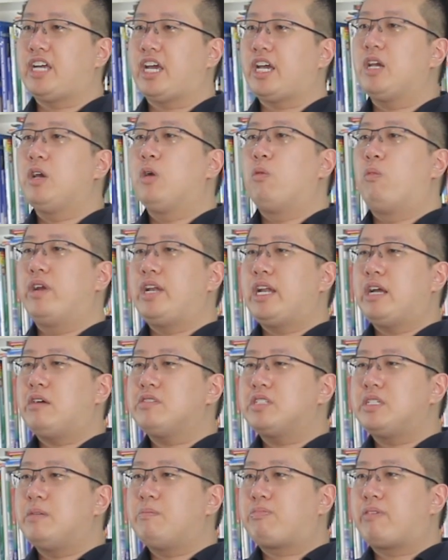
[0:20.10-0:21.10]
day, when I
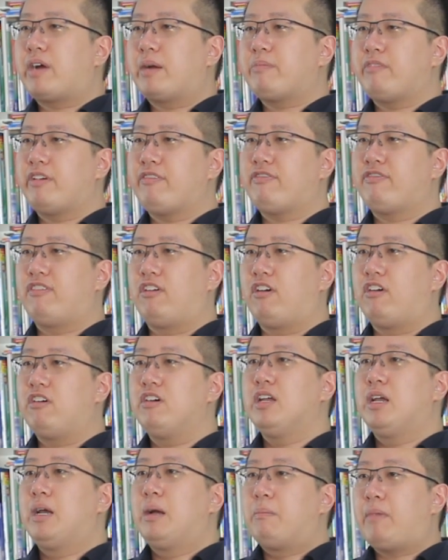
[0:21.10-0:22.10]
was in primary 4,
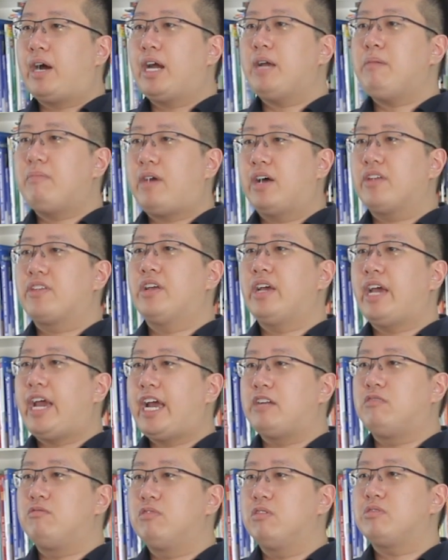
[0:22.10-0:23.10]
my mother
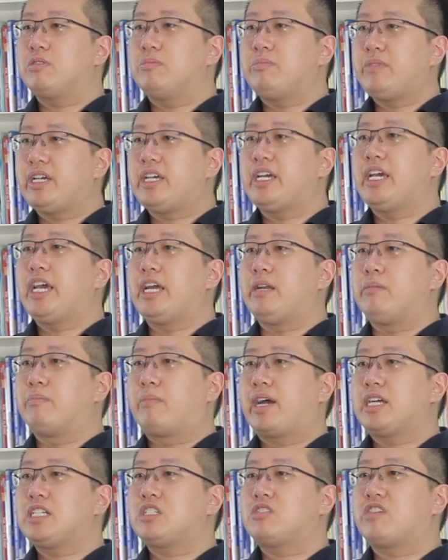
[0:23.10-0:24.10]
enrolled me in
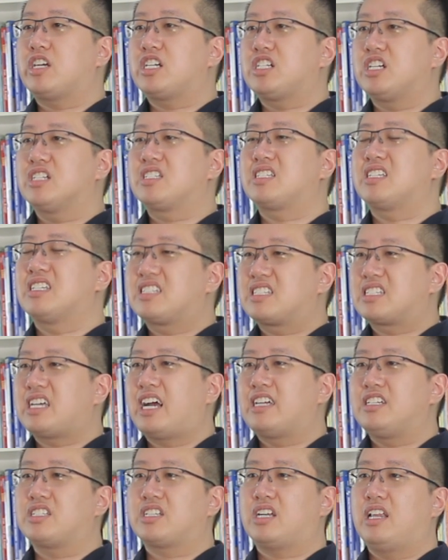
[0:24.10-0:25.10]
MindStretcher's
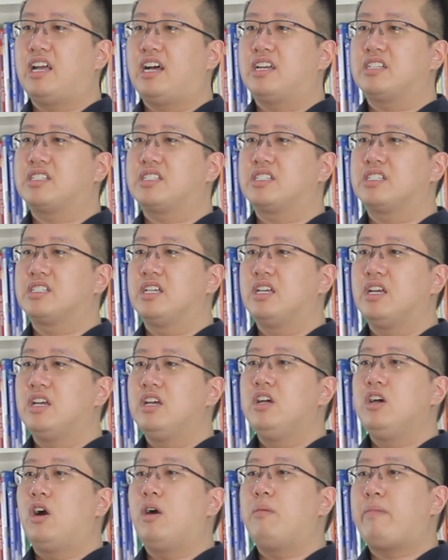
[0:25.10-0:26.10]
science class.
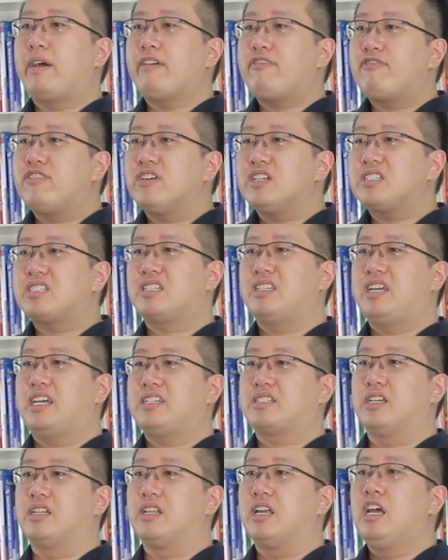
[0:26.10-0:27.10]
On my first
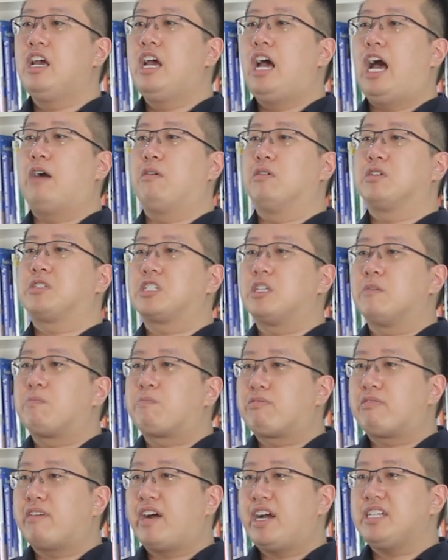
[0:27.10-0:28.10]
lesson, I was
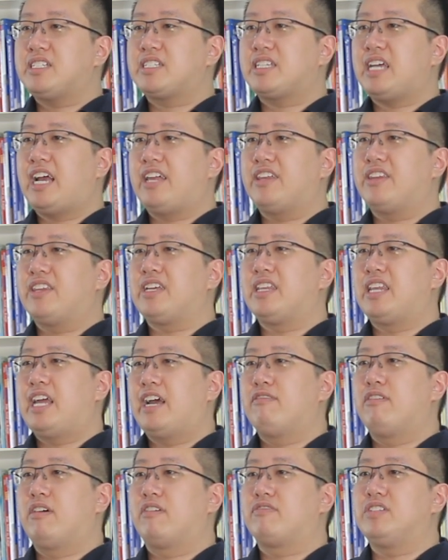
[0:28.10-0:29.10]
surprised at the
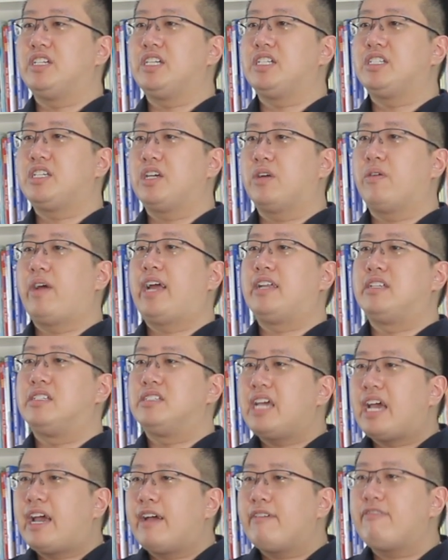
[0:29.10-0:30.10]
level of detail and
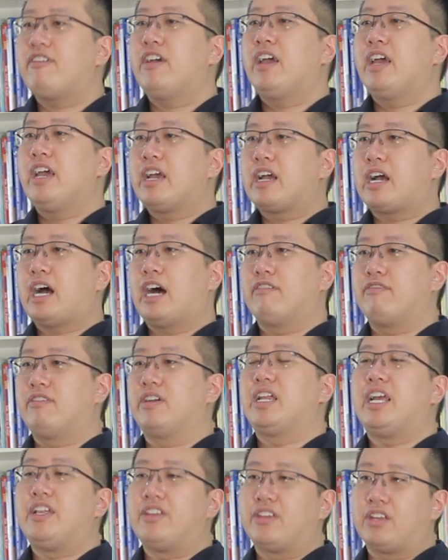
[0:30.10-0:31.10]
depth
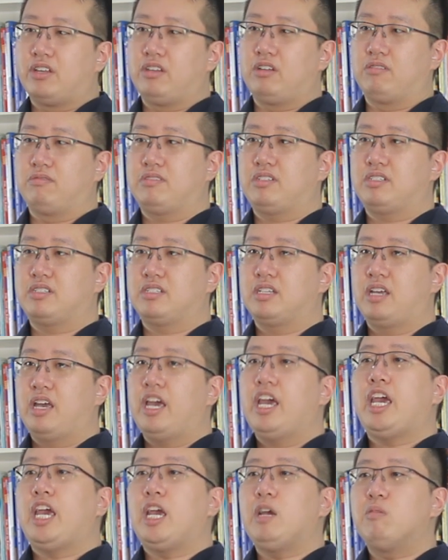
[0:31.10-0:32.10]
covered in the notes.
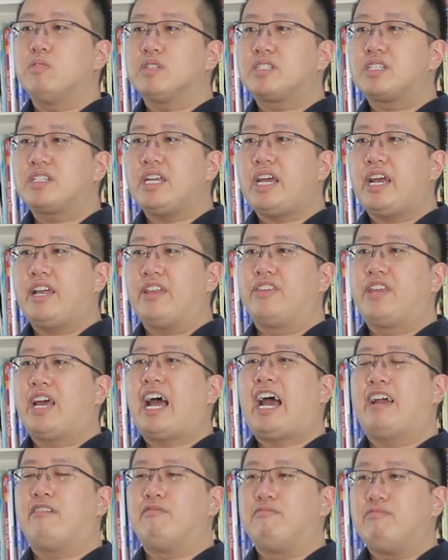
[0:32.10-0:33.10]
It was then
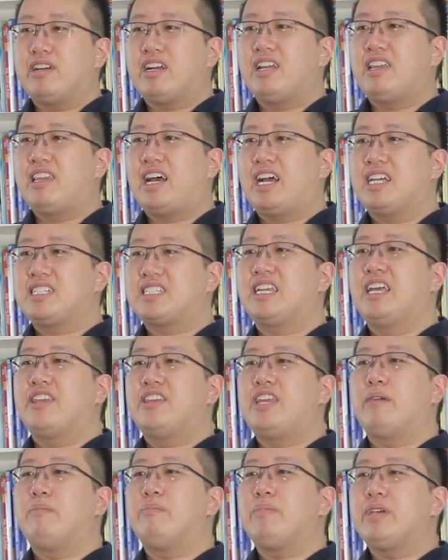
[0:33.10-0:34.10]
that I realized
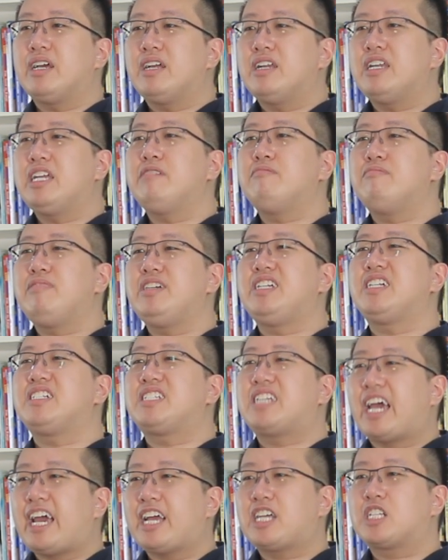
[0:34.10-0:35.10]
that merely reading
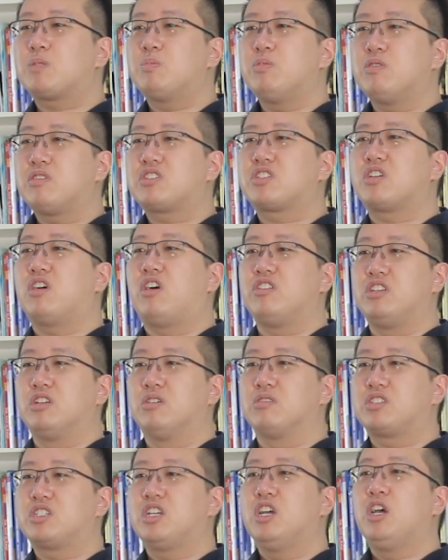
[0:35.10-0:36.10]
textbooks or
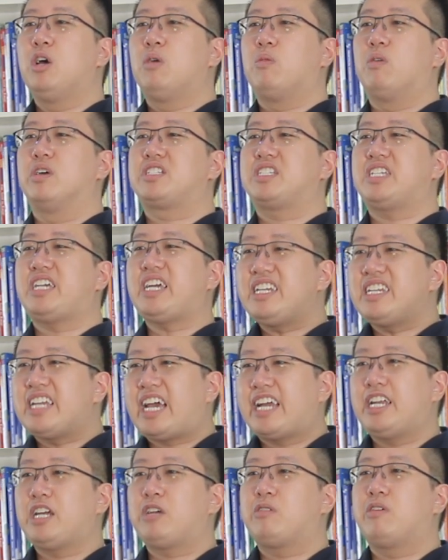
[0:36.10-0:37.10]
notes was
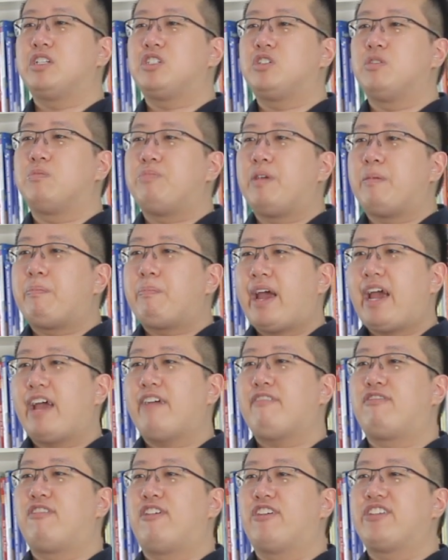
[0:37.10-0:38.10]
inadequate to
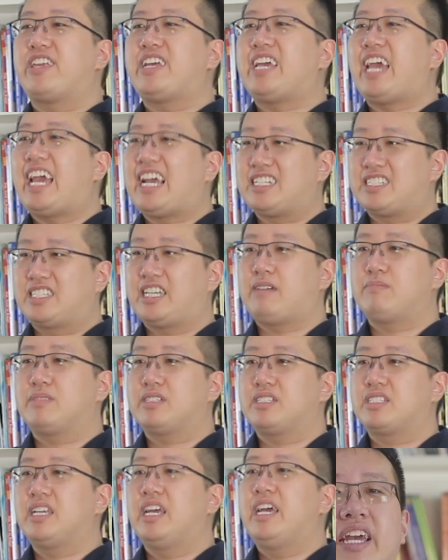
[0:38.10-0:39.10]
prepare for the exams.